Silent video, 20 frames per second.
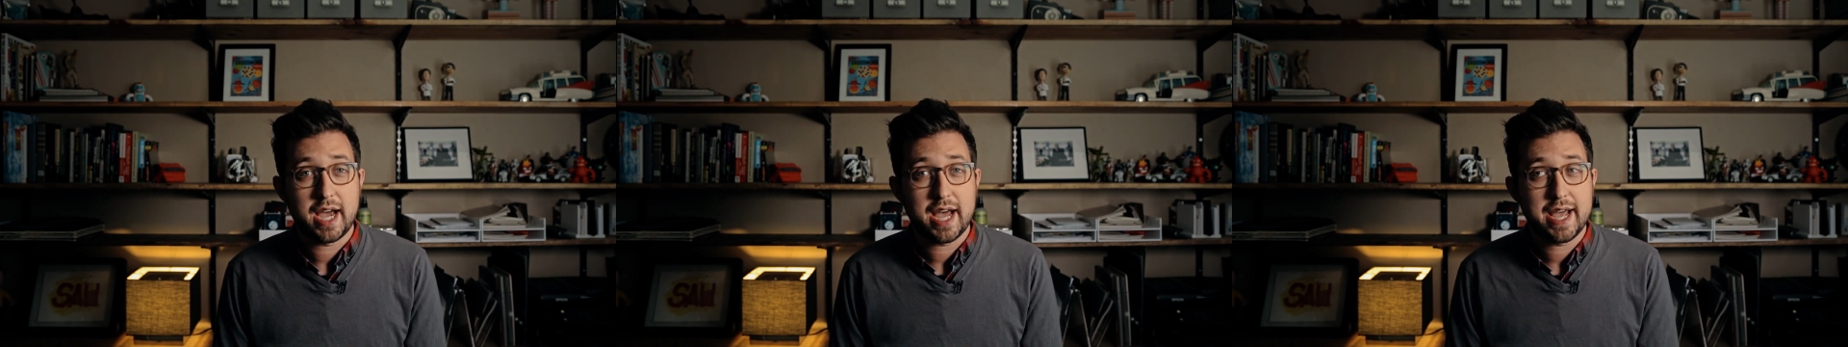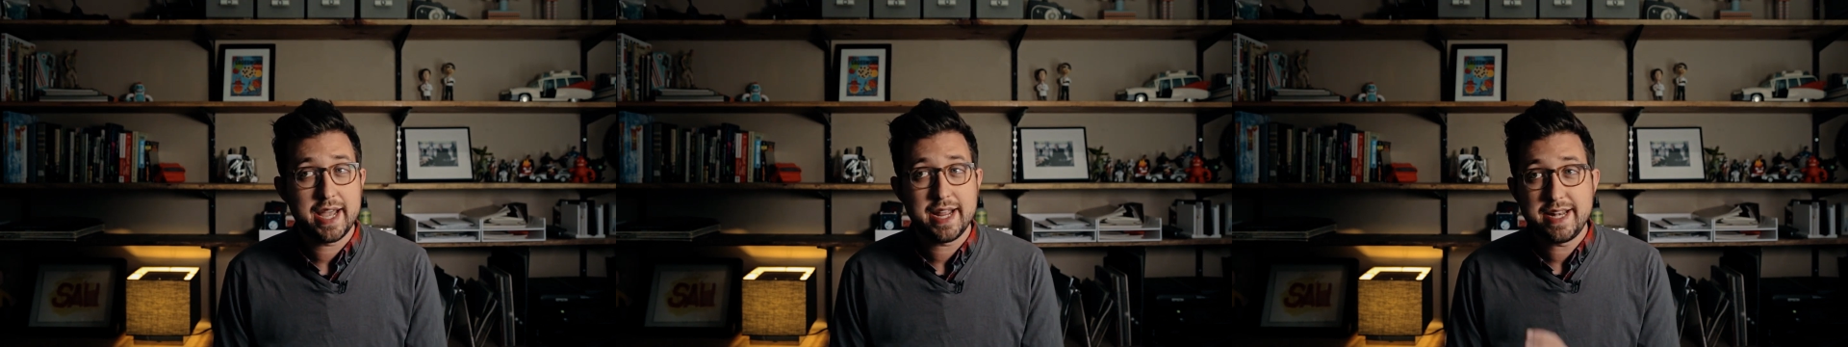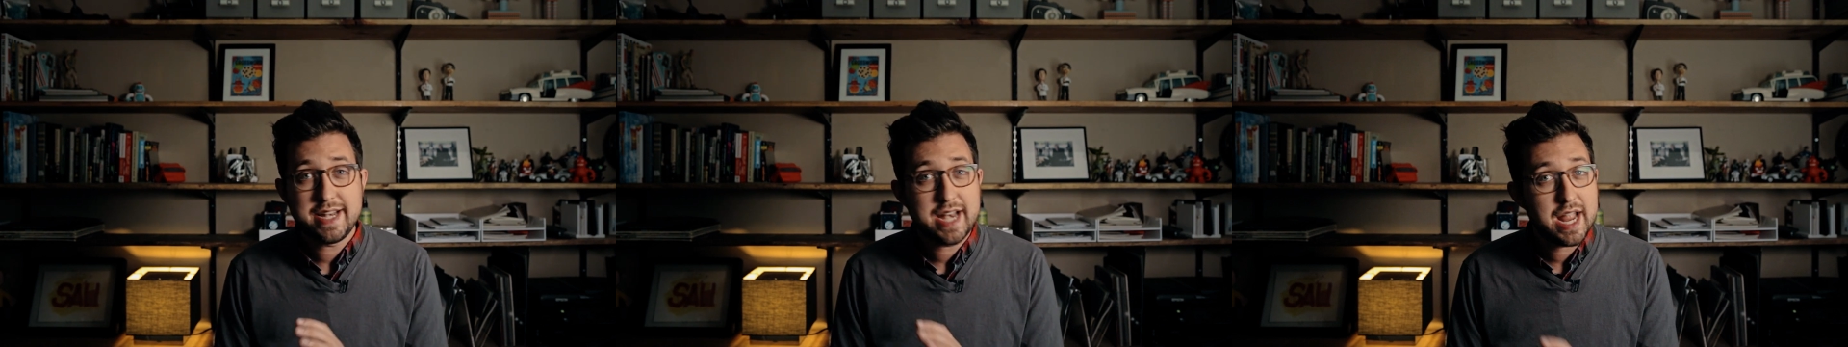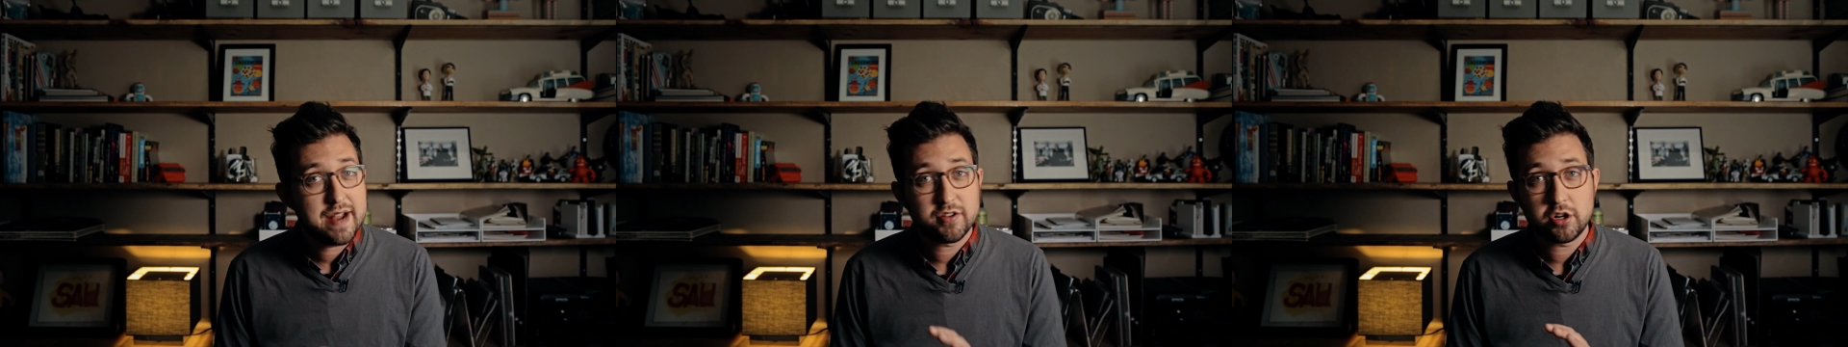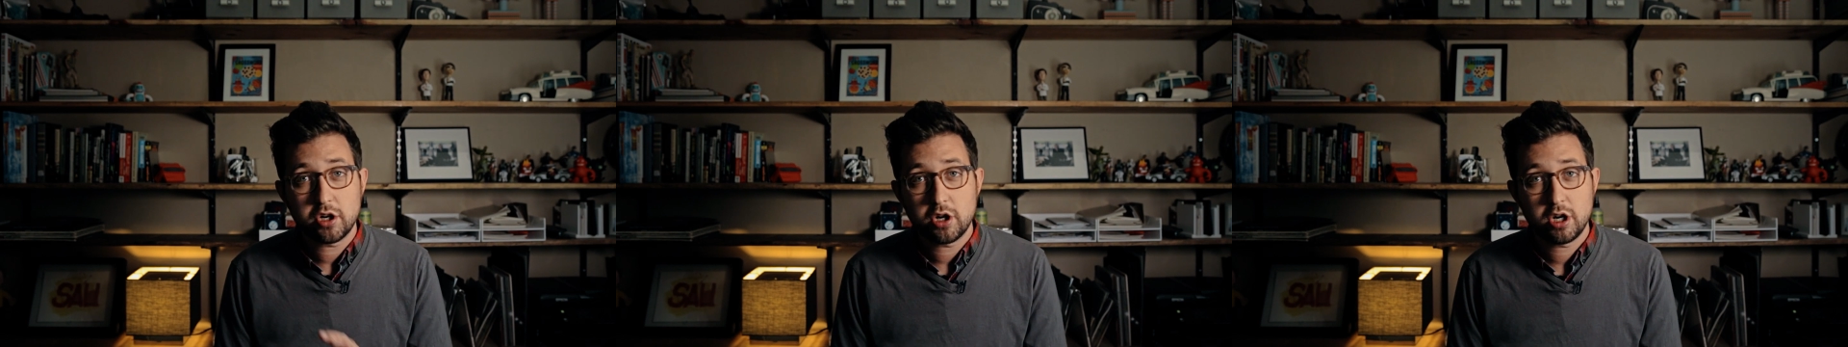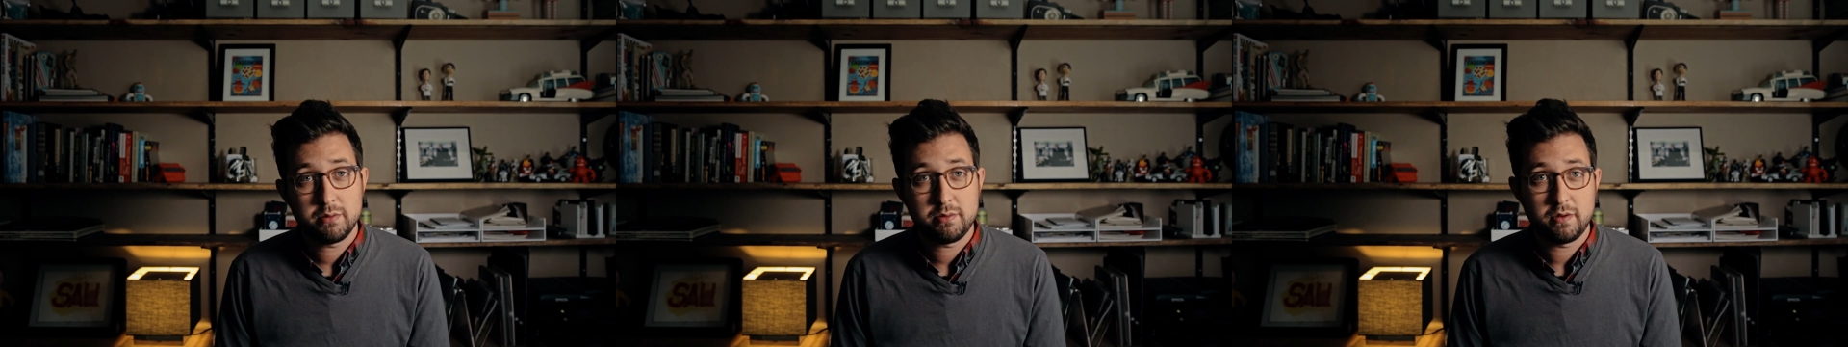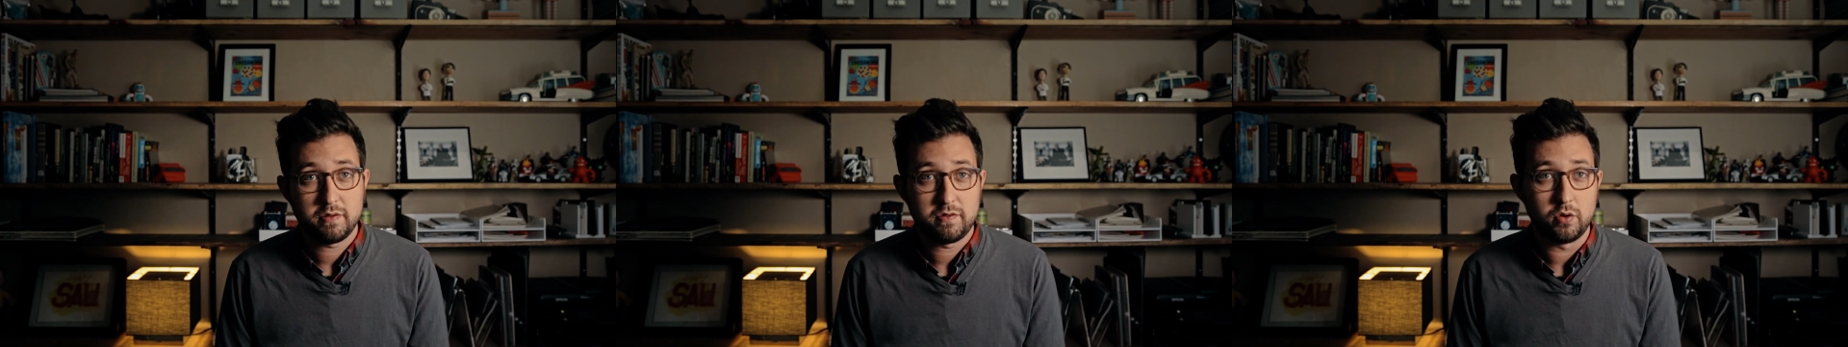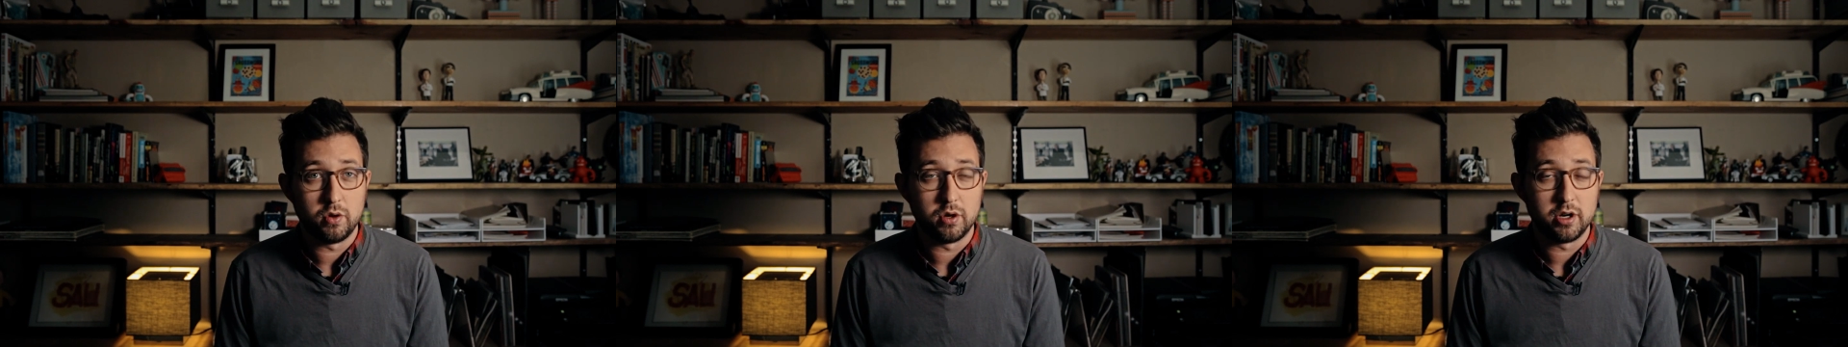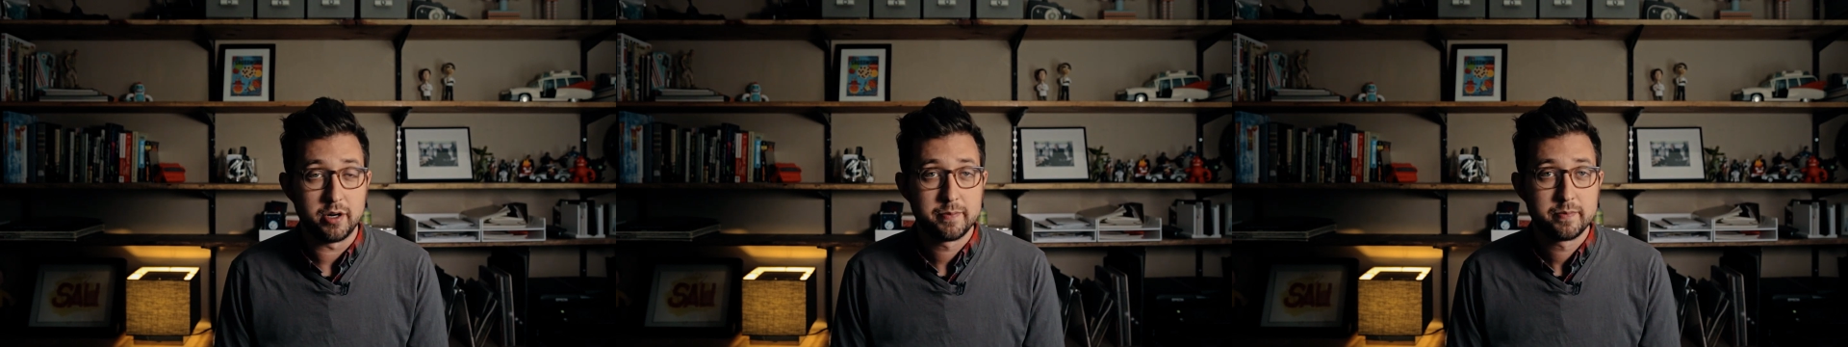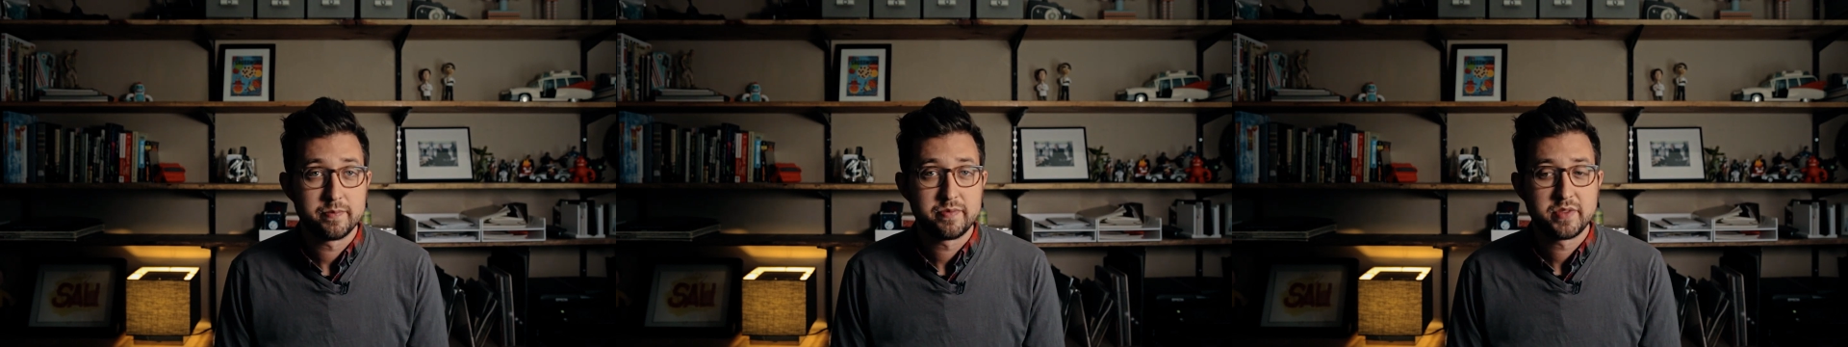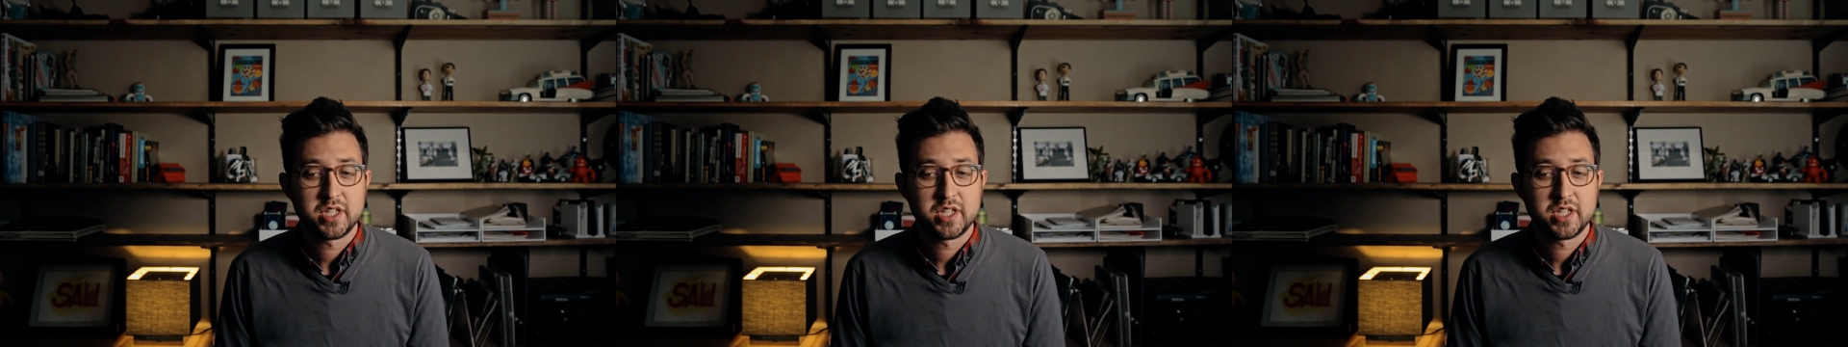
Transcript: I had never heard before.